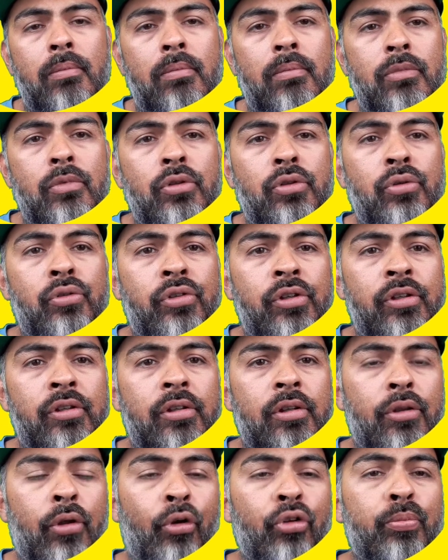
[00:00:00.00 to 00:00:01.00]
using
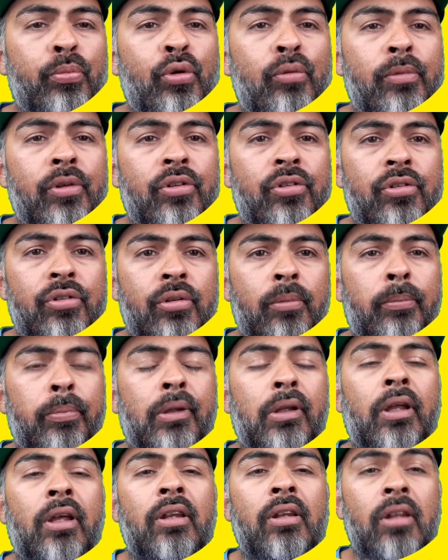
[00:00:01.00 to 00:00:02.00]
those movements to
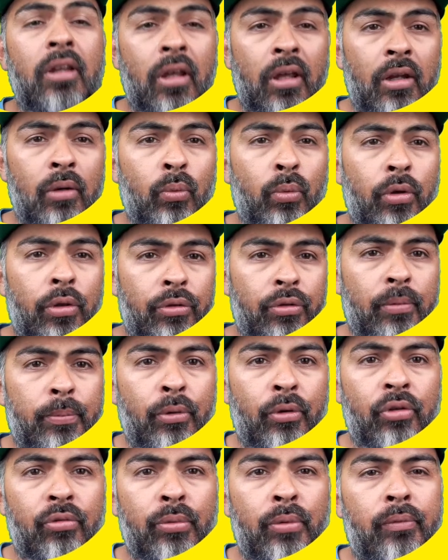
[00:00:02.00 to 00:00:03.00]
blend in with your
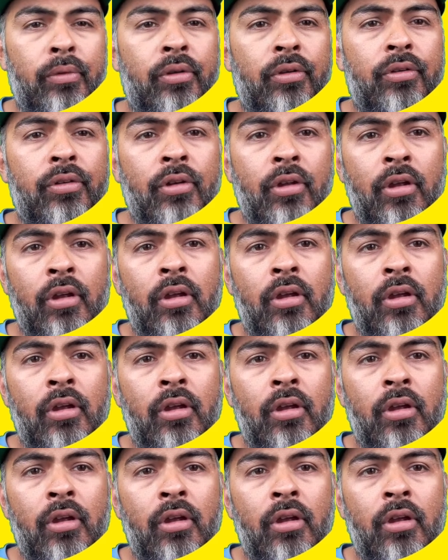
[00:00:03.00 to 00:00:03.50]
opponent's movements.